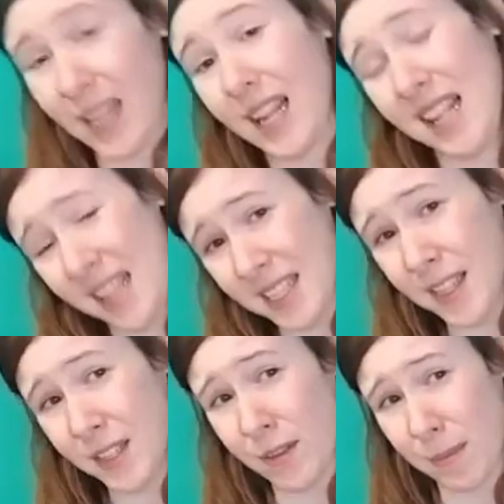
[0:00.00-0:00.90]
And this
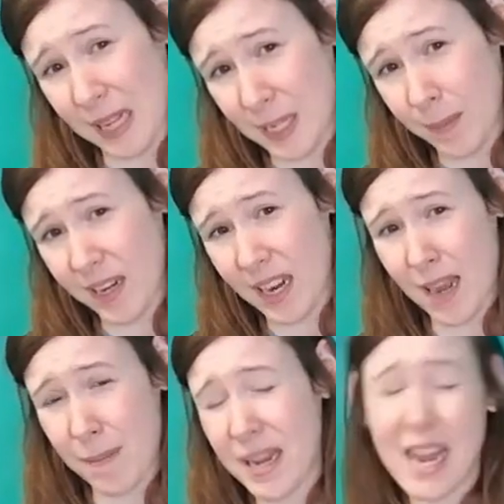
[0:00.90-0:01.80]
is the replacement
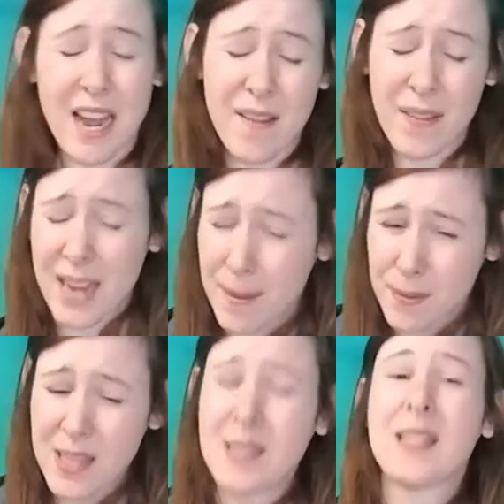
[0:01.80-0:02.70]
copy. I have
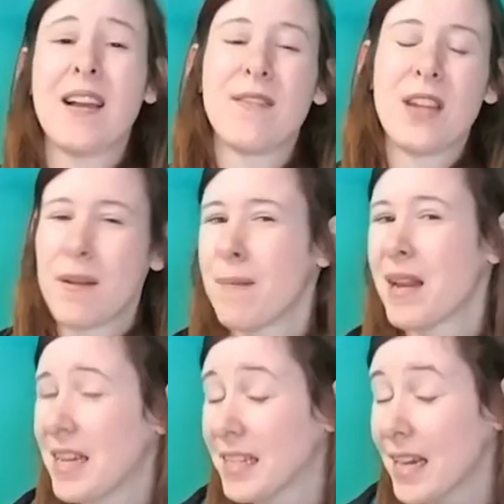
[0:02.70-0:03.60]
kept this. I've done it
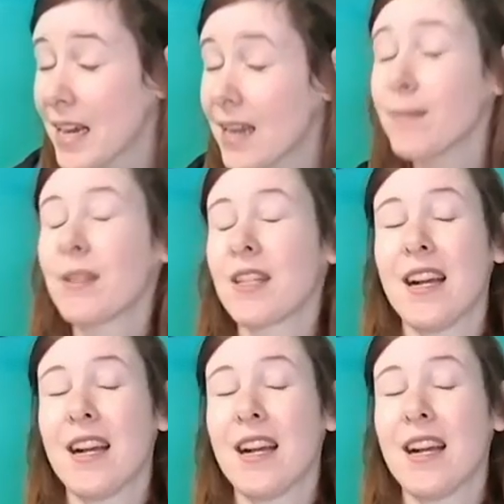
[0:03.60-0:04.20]
many times.